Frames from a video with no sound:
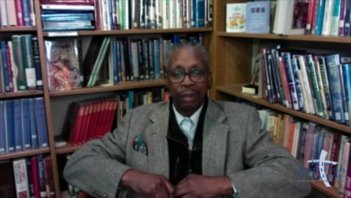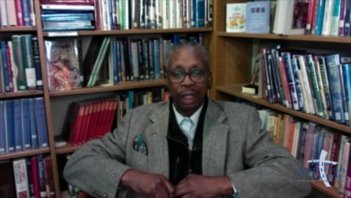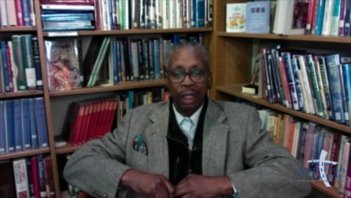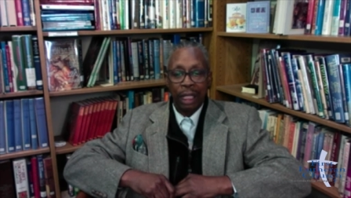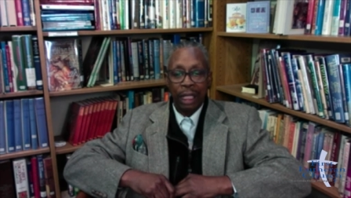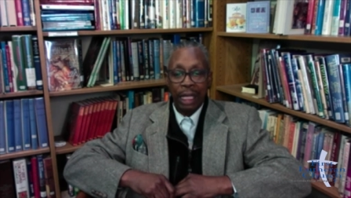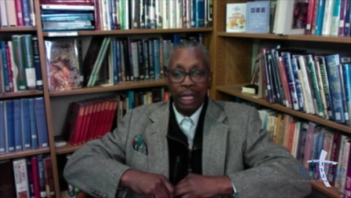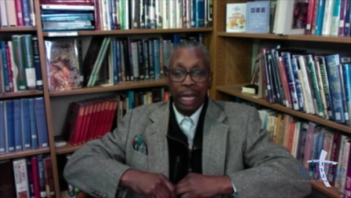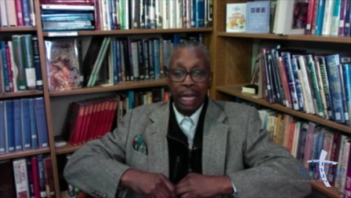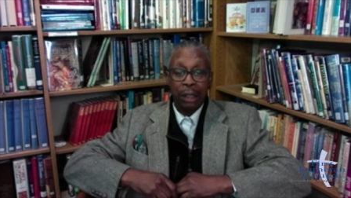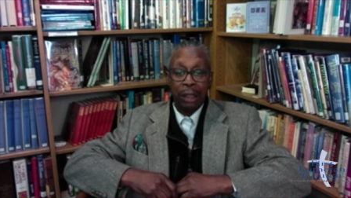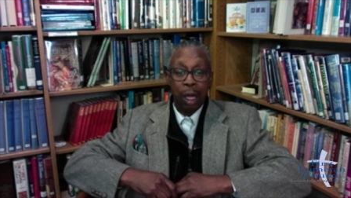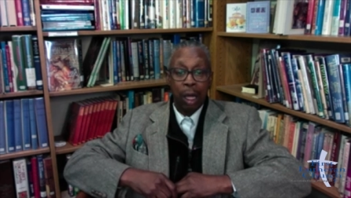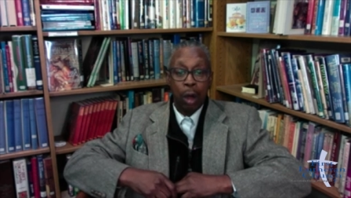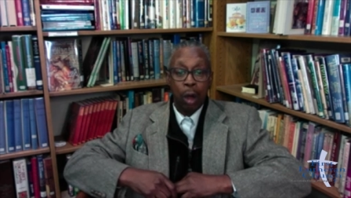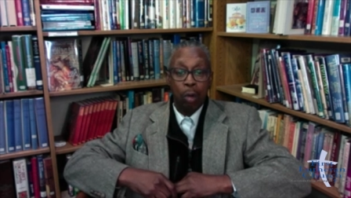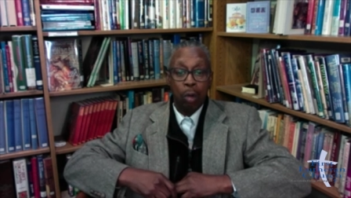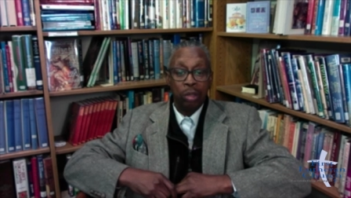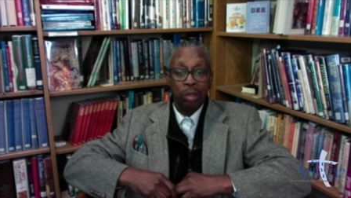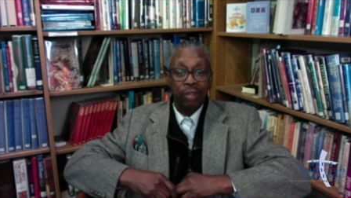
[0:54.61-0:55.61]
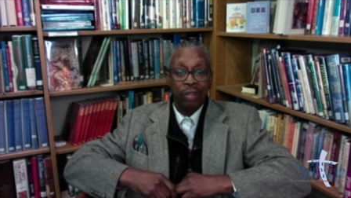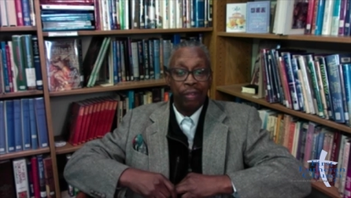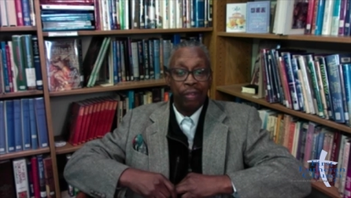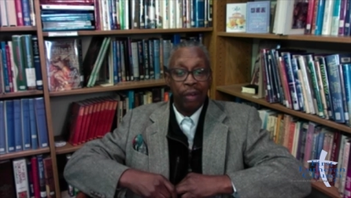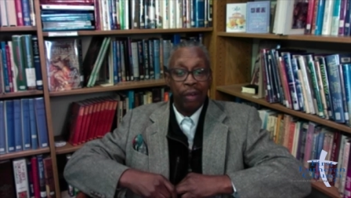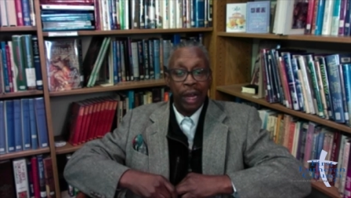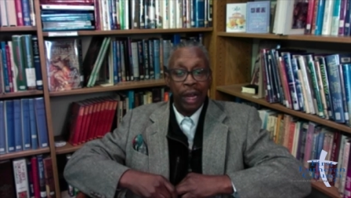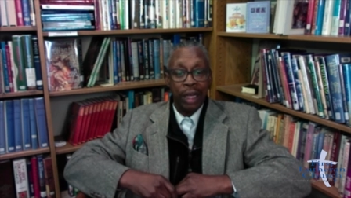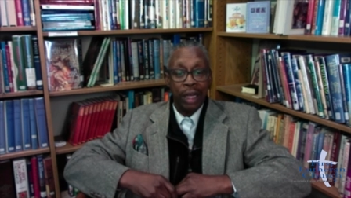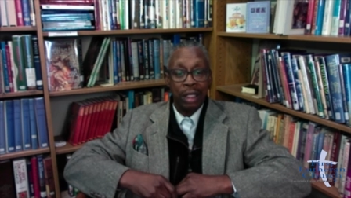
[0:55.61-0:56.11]
He has homes in
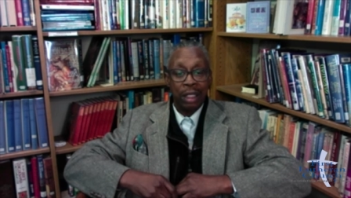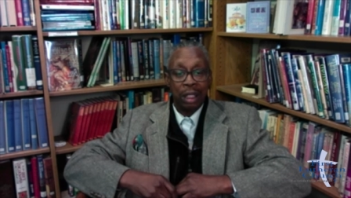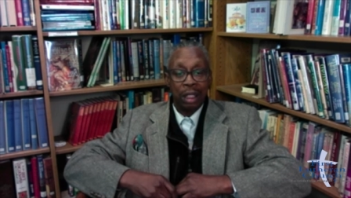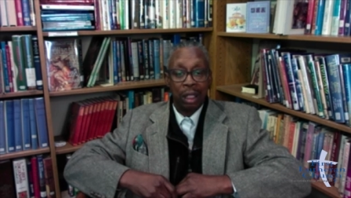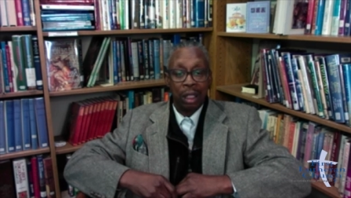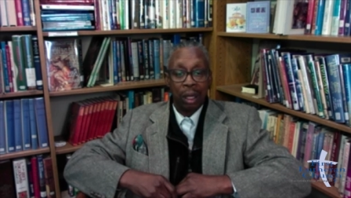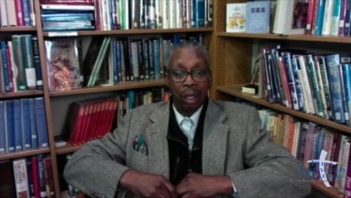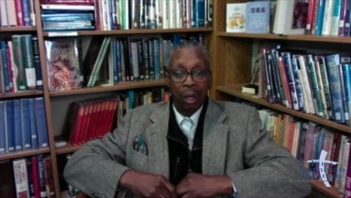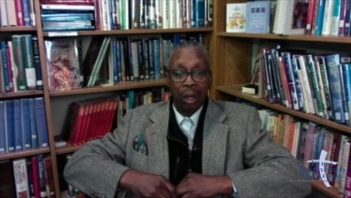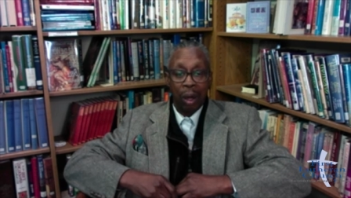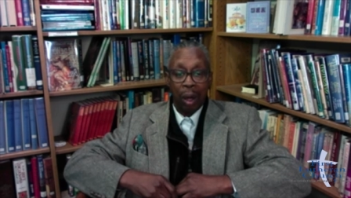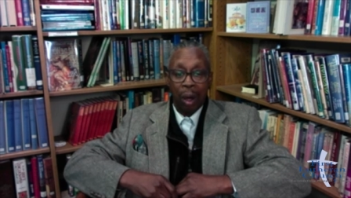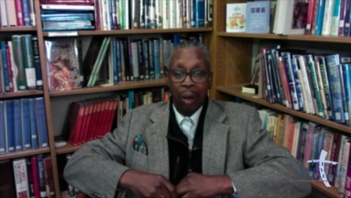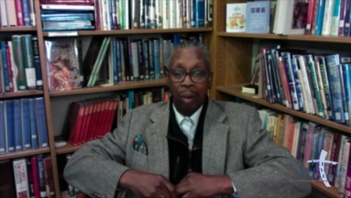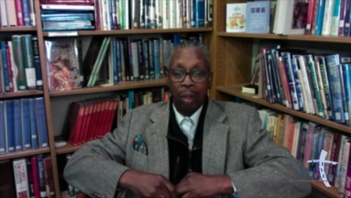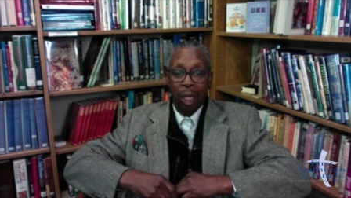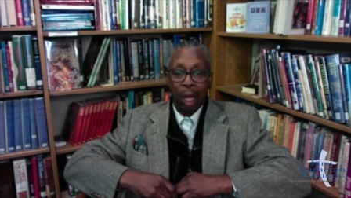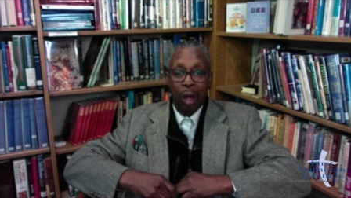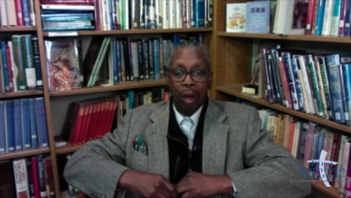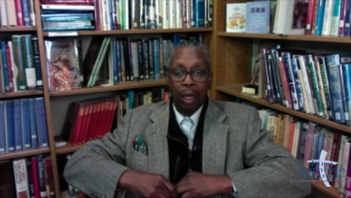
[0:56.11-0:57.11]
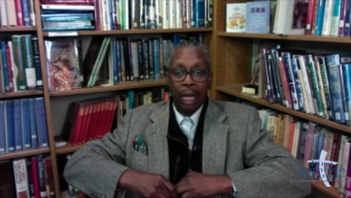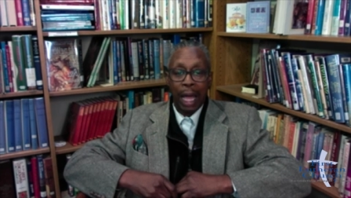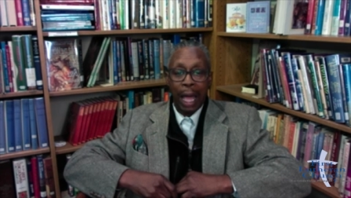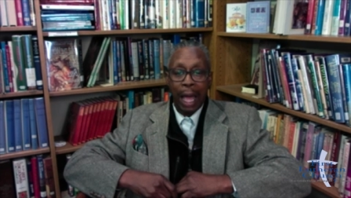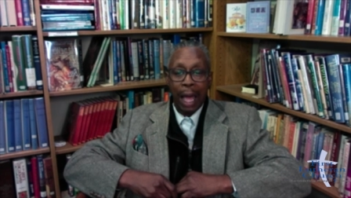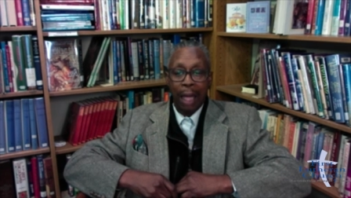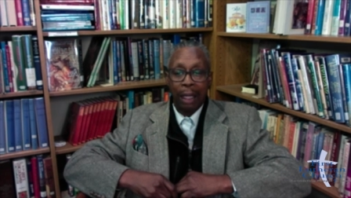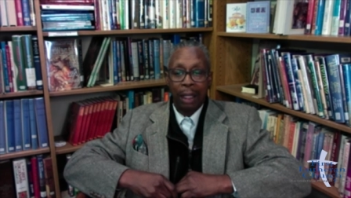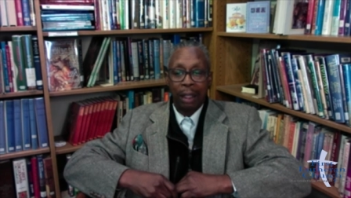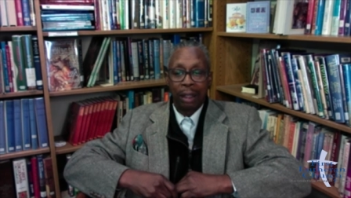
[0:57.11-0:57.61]
France, on Long
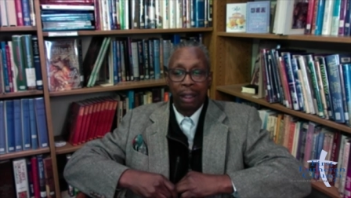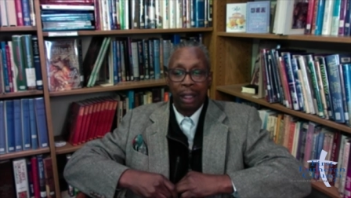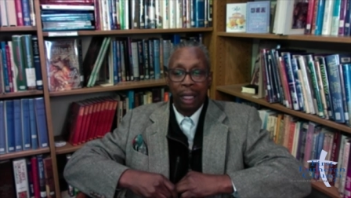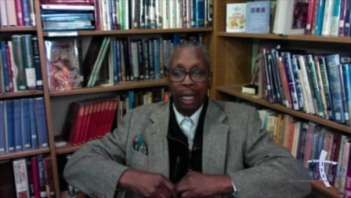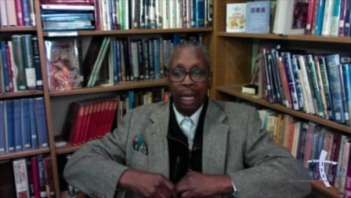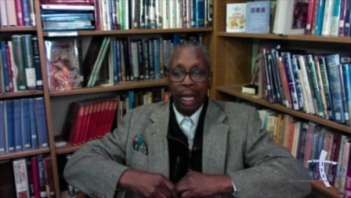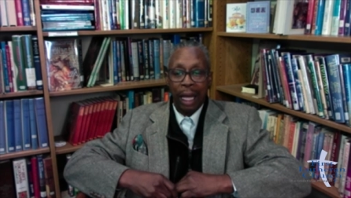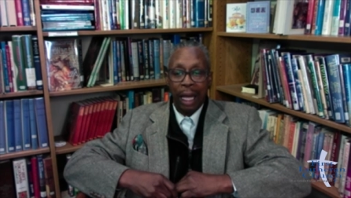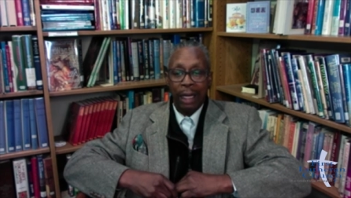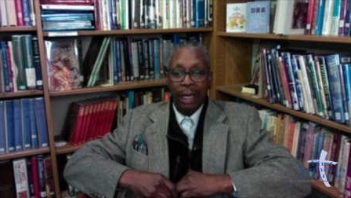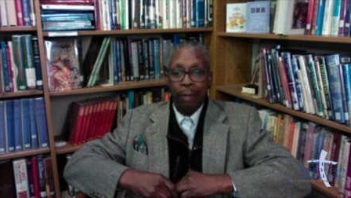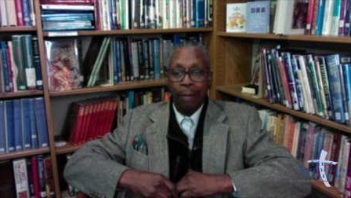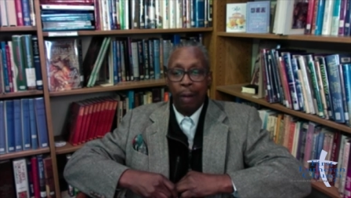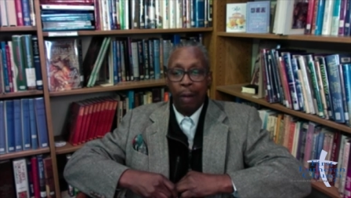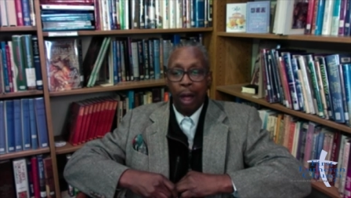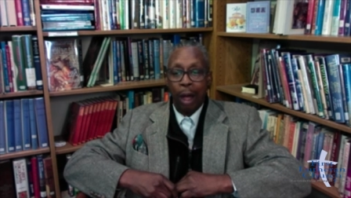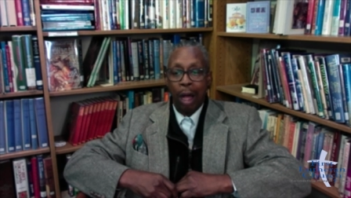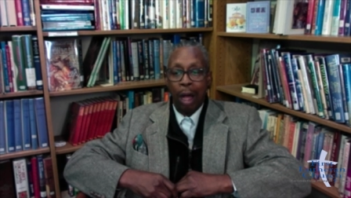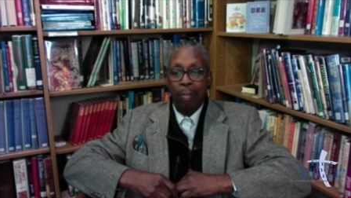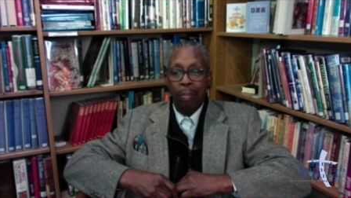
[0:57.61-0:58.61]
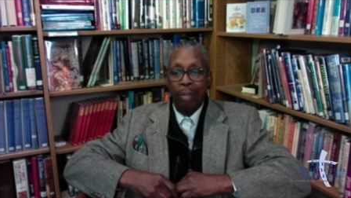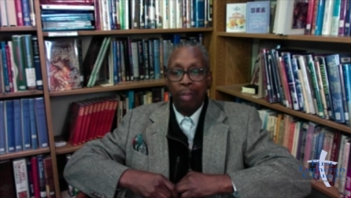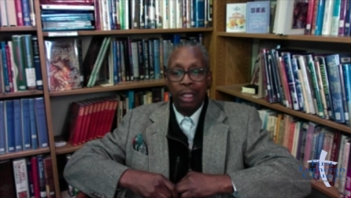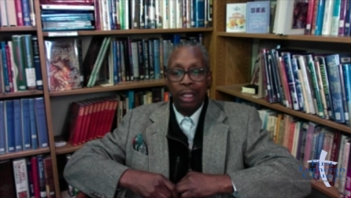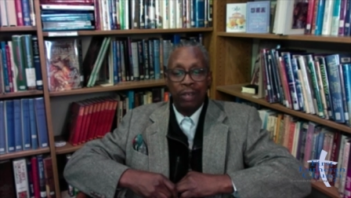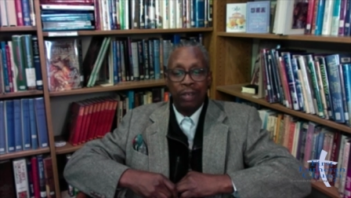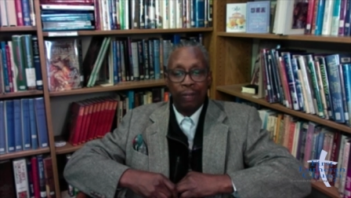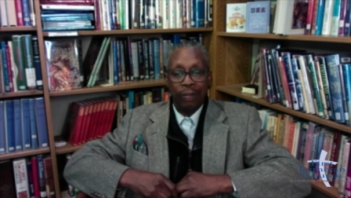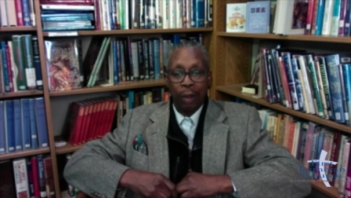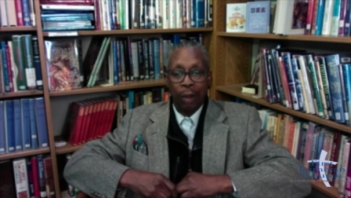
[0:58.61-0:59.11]
Island, and in Palm Beach,
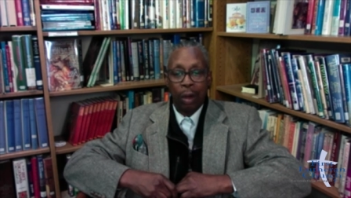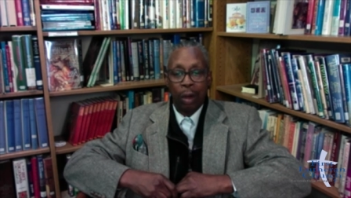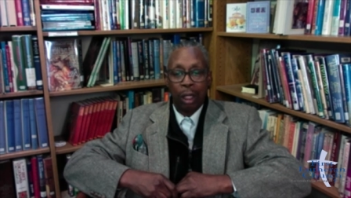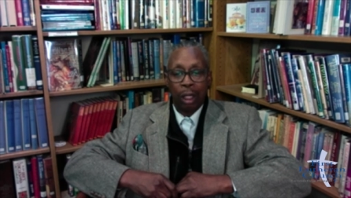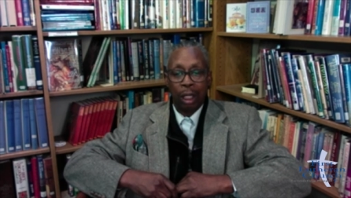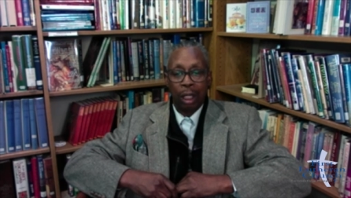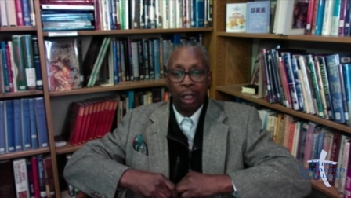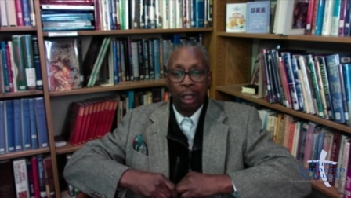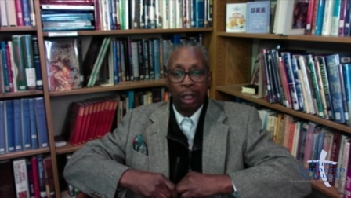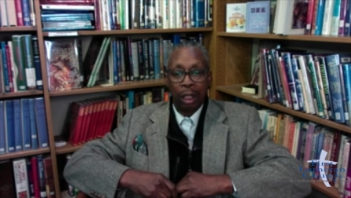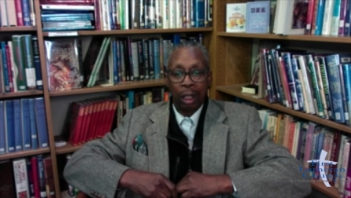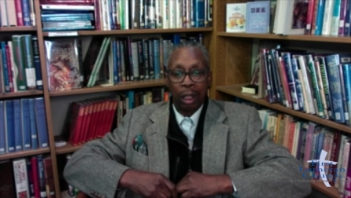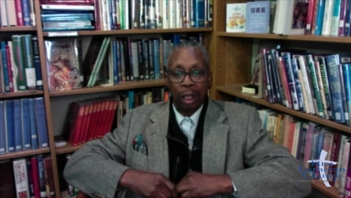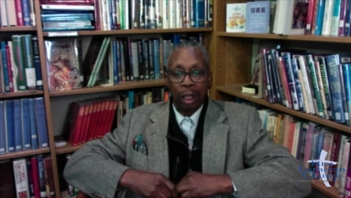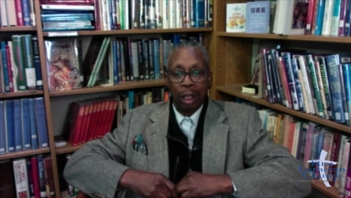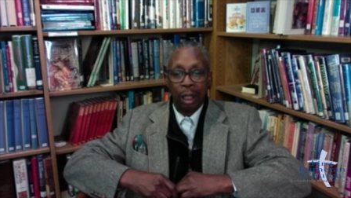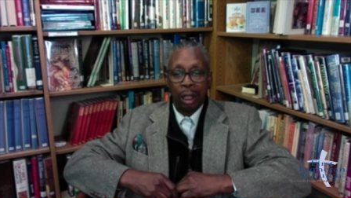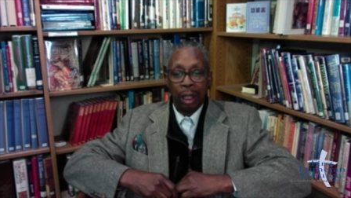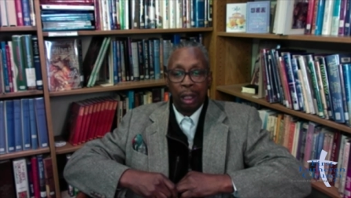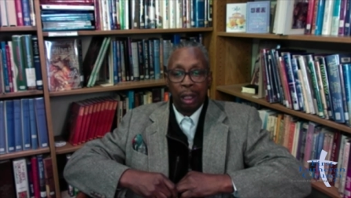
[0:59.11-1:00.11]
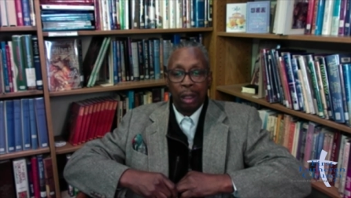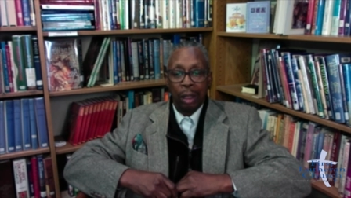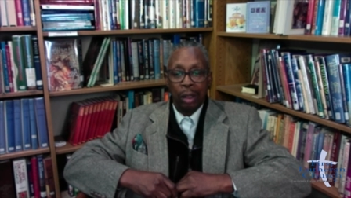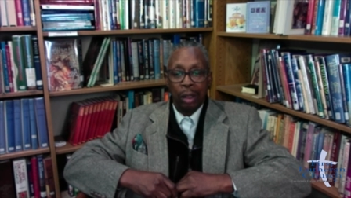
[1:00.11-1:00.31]
Florida, to